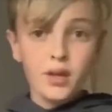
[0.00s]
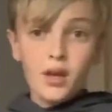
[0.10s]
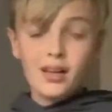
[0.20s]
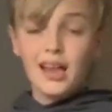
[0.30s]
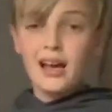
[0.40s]

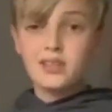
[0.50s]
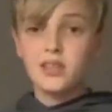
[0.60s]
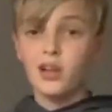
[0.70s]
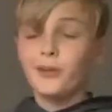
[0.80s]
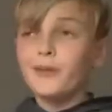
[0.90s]

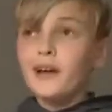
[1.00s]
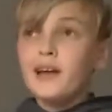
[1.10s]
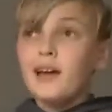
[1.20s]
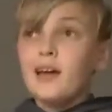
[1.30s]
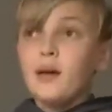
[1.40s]
Glatzel.
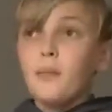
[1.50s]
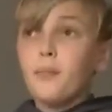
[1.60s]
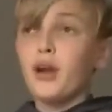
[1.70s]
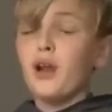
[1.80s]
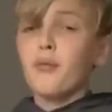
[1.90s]

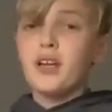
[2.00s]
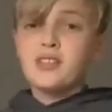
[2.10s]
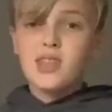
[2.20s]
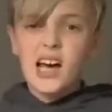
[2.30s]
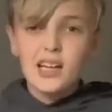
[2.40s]
But anyways,
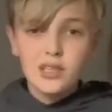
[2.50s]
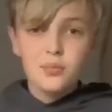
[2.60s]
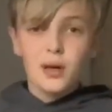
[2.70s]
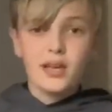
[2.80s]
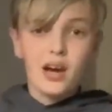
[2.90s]
that is
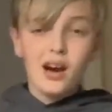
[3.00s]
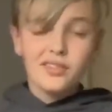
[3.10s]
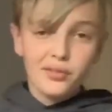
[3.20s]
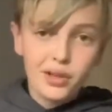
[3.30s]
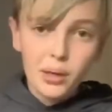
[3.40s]
my
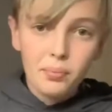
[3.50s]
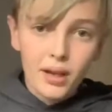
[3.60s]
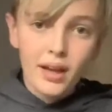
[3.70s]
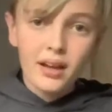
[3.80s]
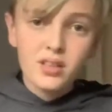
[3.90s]
Cardiff key
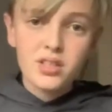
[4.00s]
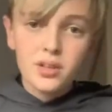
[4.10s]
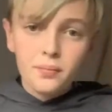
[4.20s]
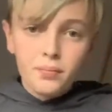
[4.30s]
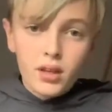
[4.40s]
players
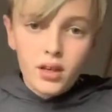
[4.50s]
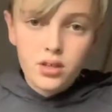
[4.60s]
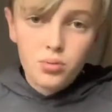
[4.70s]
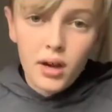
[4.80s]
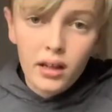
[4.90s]
as
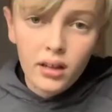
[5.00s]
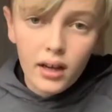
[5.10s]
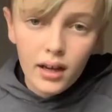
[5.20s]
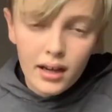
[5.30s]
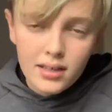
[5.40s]
well
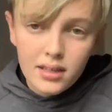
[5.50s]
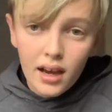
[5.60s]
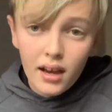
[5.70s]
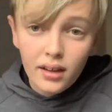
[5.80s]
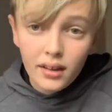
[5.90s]
as
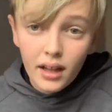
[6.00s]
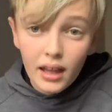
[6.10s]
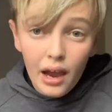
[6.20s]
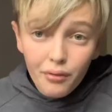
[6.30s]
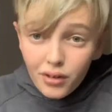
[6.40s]
uh, Neil
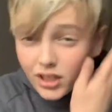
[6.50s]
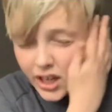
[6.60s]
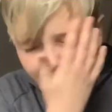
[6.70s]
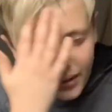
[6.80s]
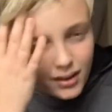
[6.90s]
Etheridge I
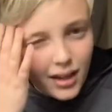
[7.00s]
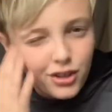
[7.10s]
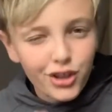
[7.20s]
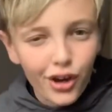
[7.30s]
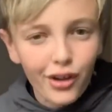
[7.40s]
have to
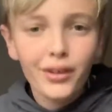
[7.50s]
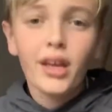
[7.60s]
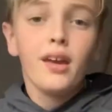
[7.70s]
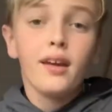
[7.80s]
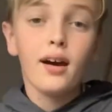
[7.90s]
touch on.
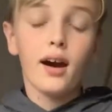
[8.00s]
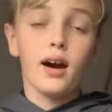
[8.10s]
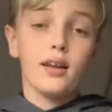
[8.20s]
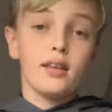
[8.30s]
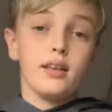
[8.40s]

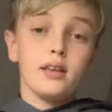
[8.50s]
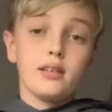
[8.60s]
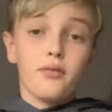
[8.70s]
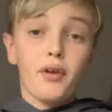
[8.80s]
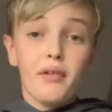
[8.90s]
Uh, he is
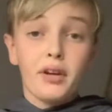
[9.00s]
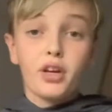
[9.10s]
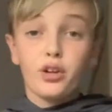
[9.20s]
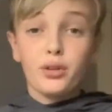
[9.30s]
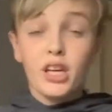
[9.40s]
a very
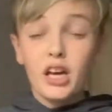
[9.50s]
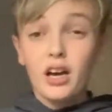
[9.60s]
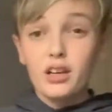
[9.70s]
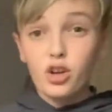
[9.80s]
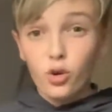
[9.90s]
good uh,
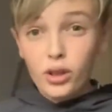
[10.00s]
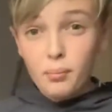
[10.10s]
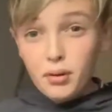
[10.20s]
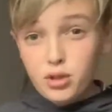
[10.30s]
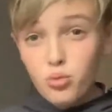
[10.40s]

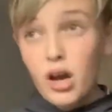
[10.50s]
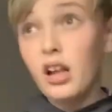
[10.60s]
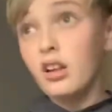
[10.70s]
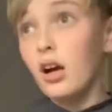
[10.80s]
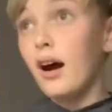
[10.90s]
goalkeeper as
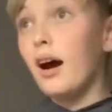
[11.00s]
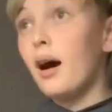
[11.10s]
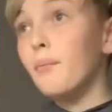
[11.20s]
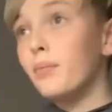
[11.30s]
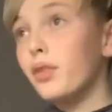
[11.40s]
well.
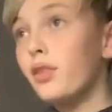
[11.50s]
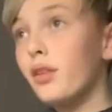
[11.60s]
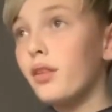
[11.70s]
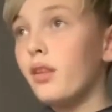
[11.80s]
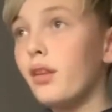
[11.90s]

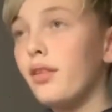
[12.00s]
Um,